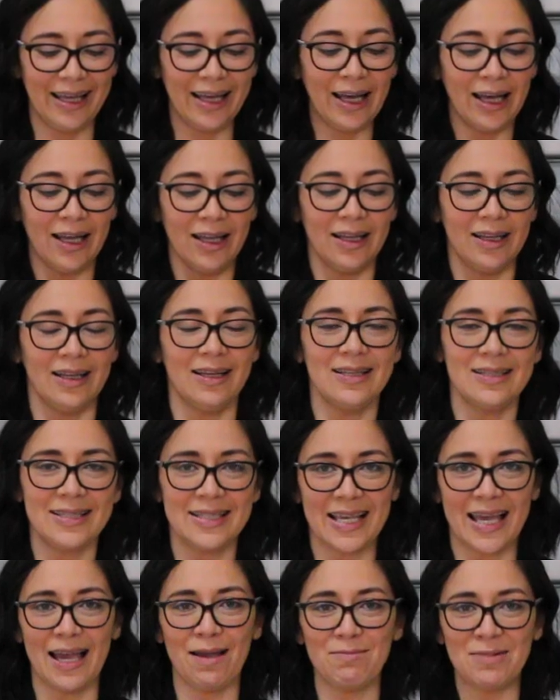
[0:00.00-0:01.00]
Ah, oh,
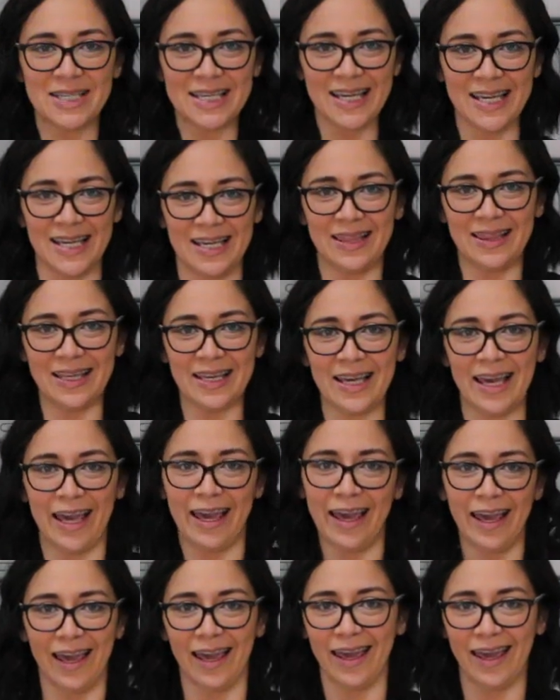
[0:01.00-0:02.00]
time to eat the
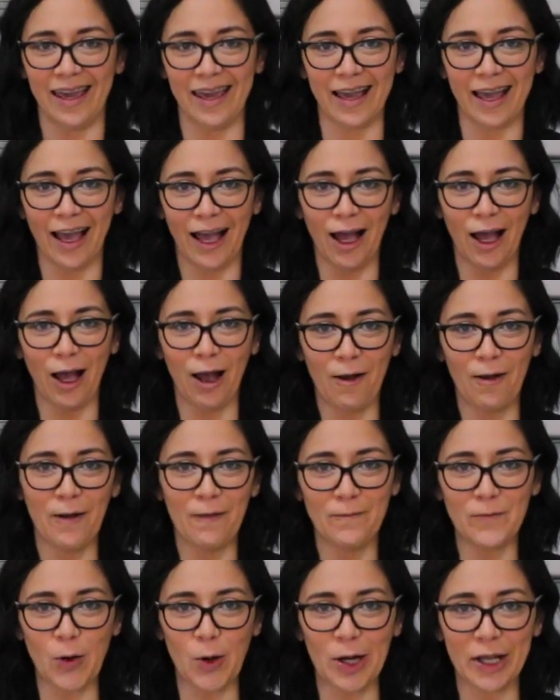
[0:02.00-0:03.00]
cake.
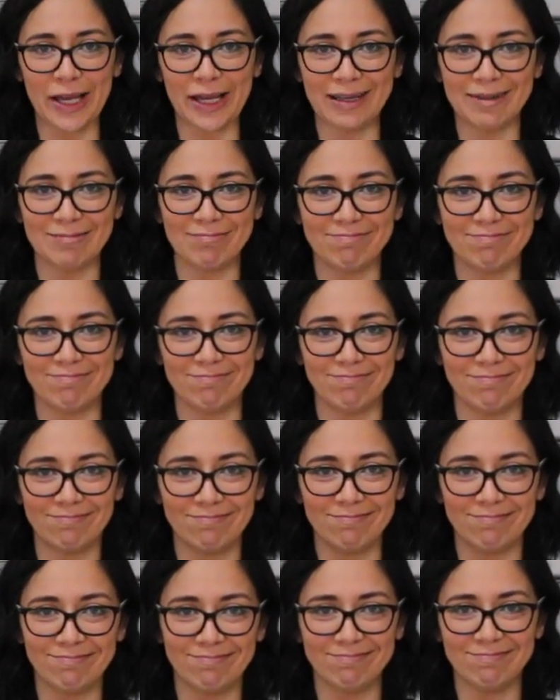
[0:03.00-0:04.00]
Fork.
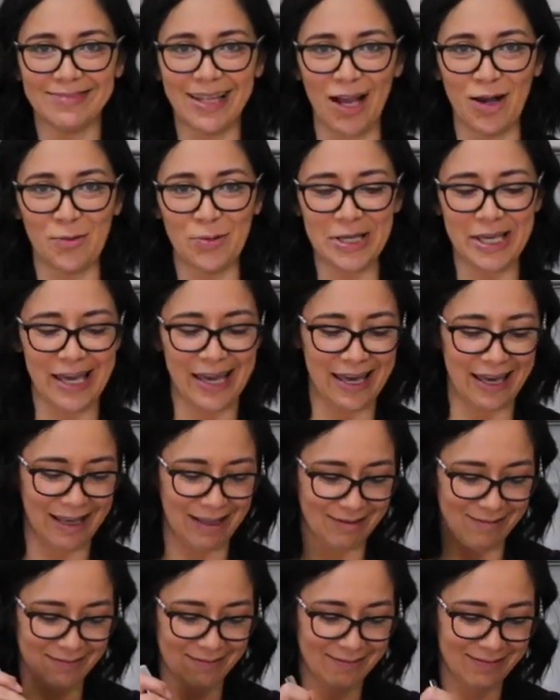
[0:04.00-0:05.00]
Oh yeah.